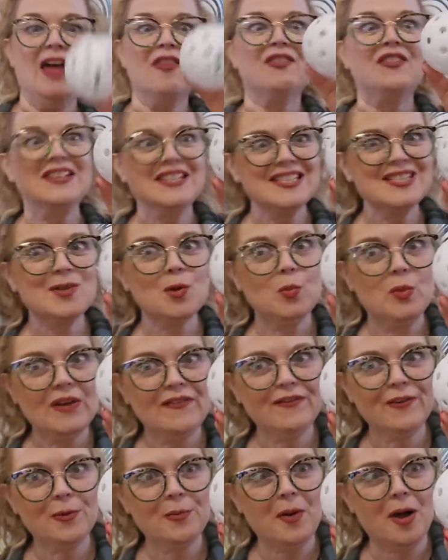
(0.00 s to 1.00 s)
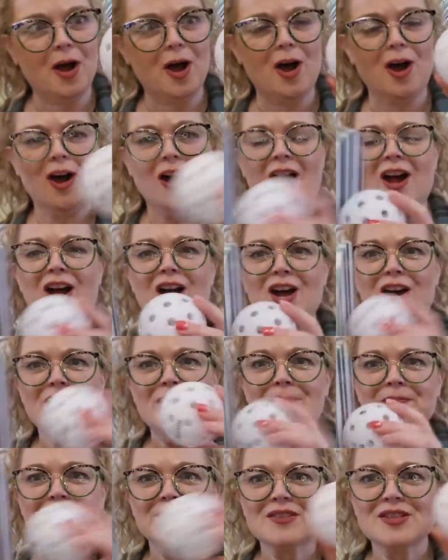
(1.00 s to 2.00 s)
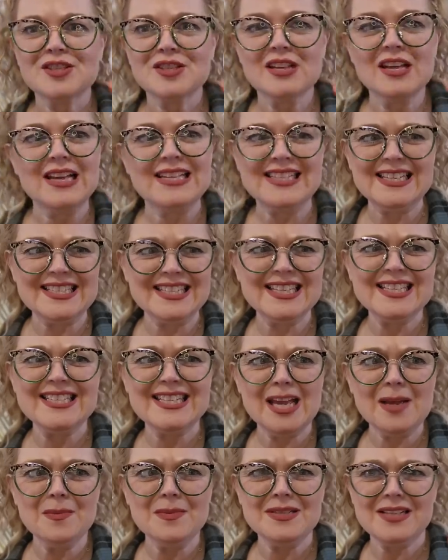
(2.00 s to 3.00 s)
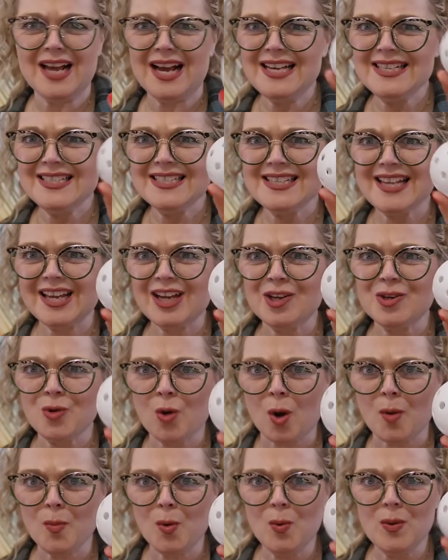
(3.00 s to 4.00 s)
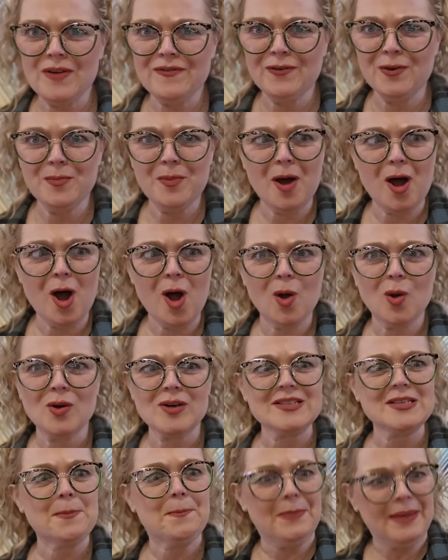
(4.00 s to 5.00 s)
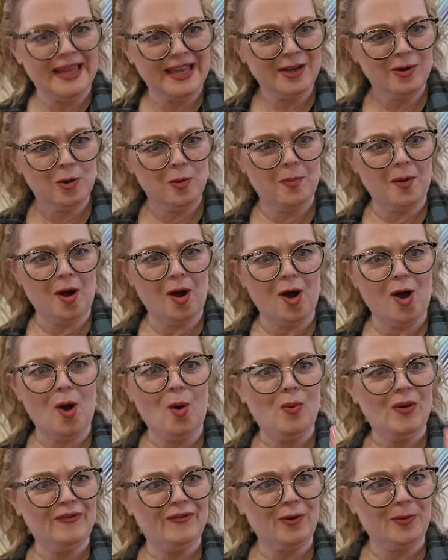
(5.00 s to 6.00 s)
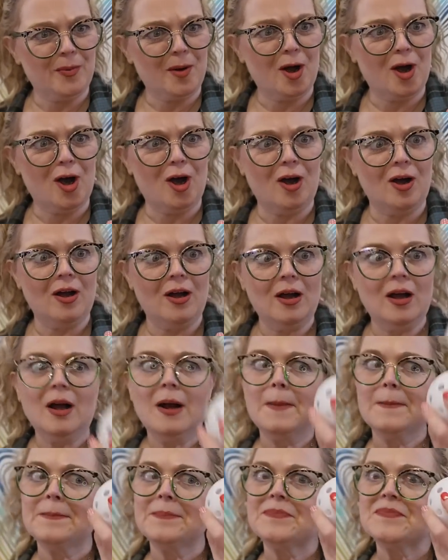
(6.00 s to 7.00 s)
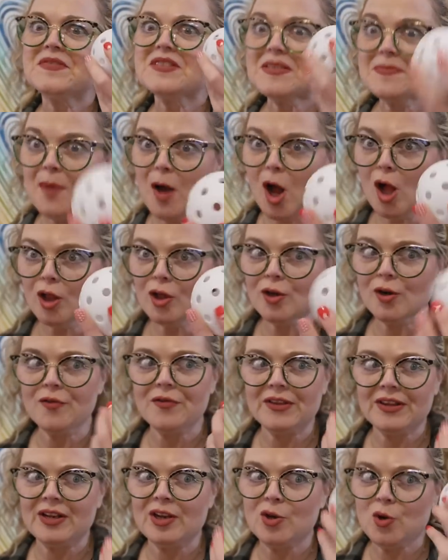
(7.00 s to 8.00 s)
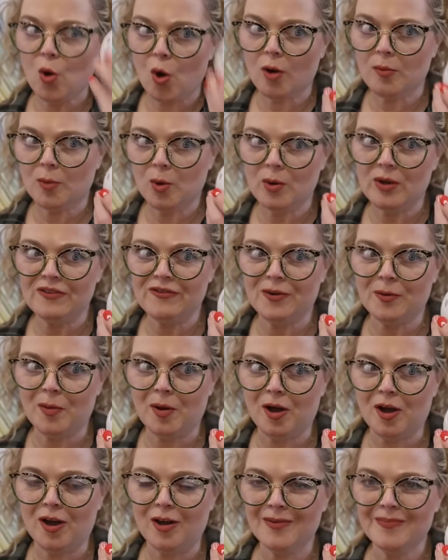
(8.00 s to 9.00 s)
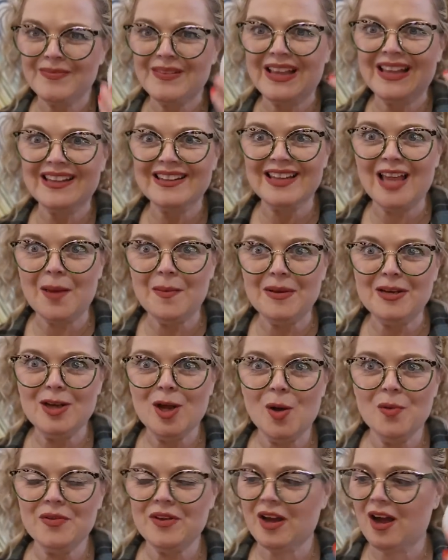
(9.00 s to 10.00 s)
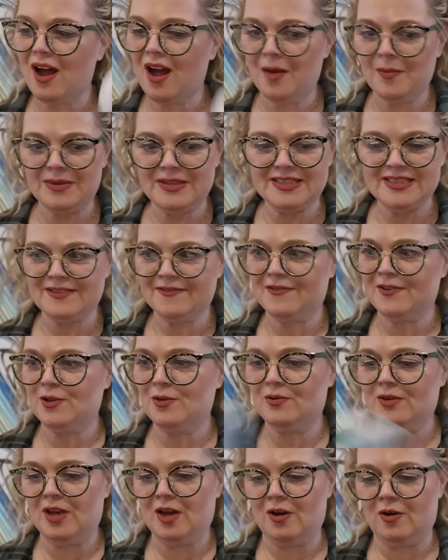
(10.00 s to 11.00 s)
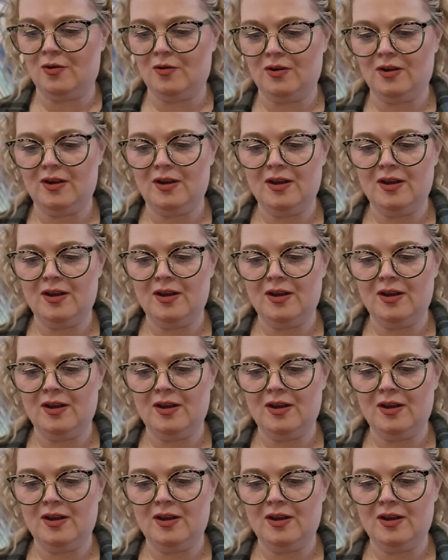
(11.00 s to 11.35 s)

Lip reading: This is a wiffle ball. Is this the same size as like a normal wiffle ball, or is a pickleball wiffle ball smaller than a normal wiffle ball? Let me know in the comments if you know.